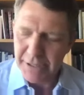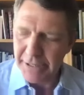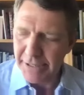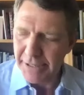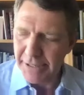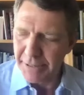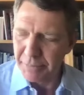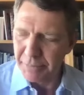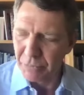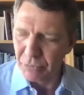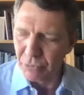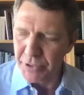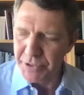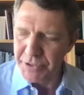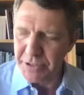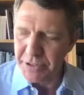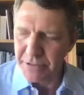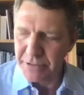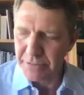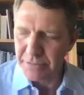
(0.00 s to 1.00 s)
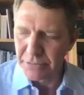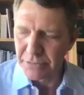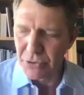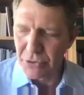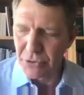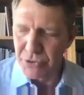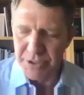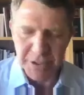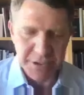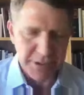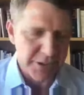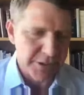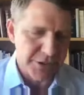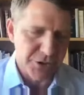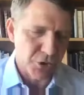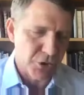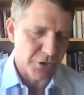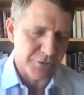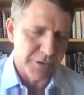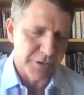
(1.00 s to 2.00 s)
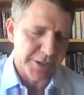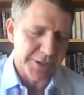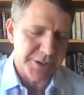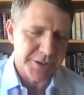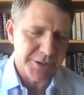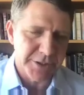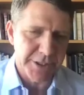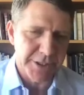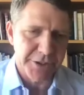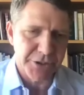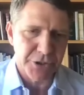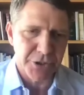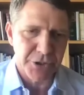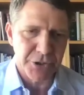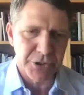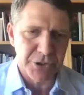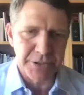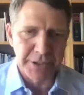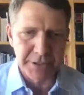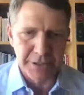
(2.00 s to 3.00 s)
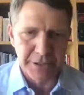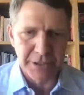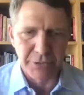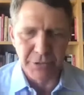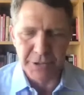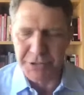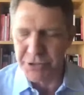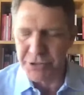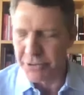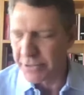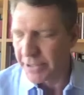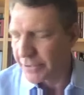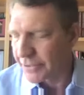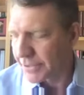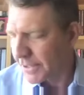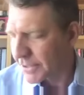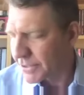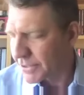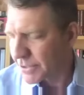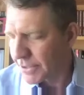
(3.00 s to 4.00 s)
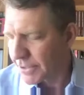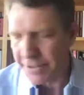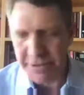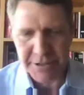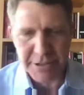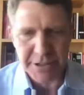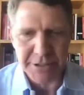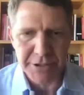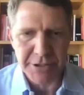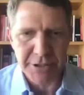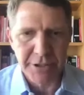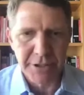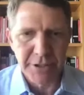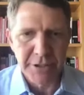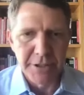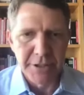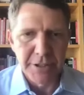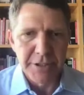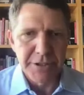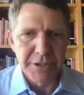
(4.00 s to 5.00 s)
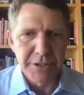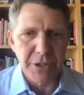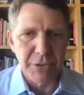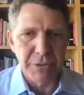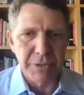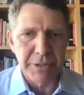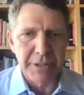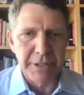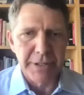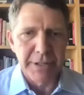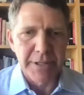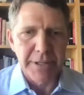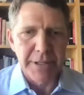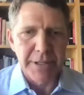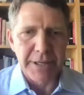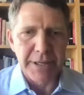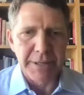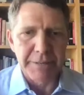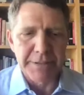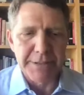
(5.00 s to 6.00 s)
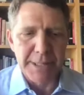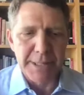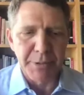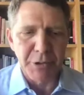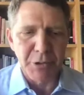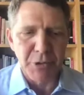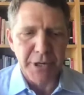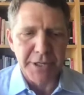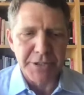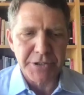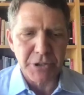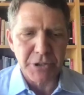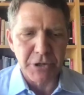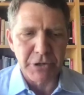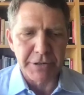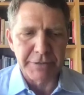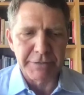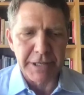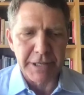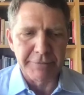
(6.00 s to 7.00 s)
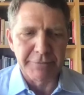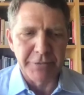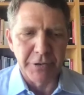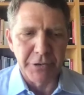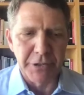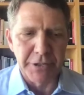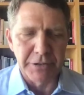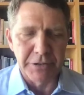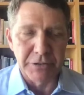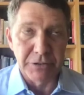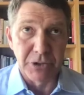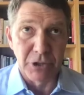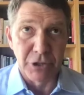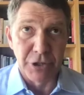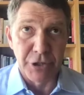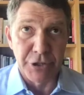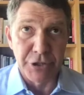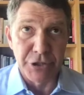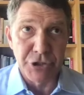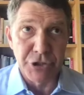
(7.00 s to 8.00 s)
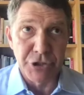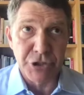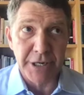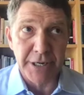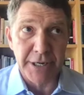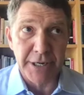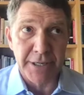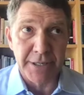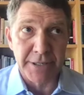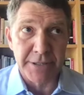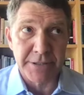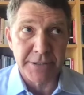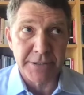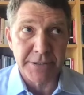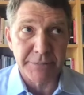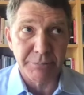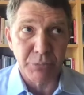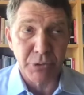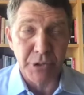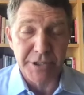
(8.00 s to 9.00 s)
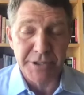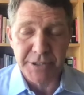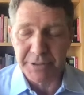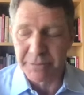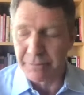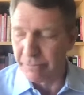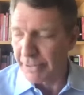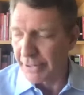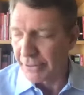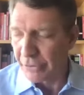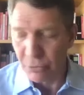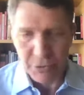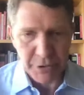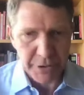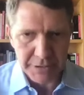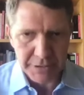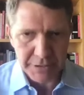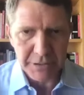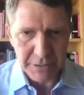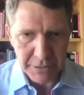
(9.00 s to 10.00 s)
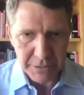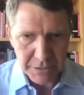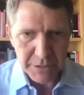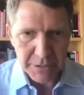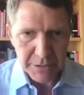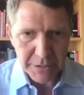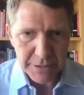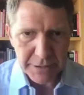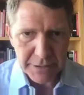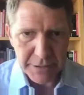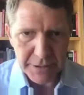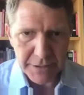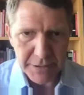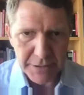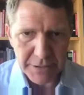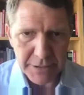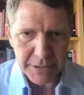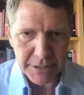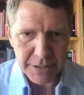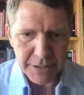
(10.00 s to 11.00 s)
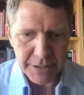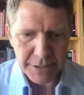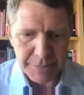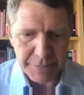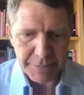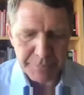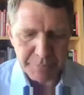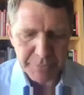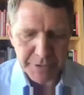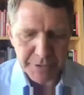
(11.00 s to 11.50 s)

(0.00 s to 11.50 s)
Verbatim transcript: um, risk losing control of the legislature and the congressional delegation and such. So uh, Democrats are a very large and present minority in, um,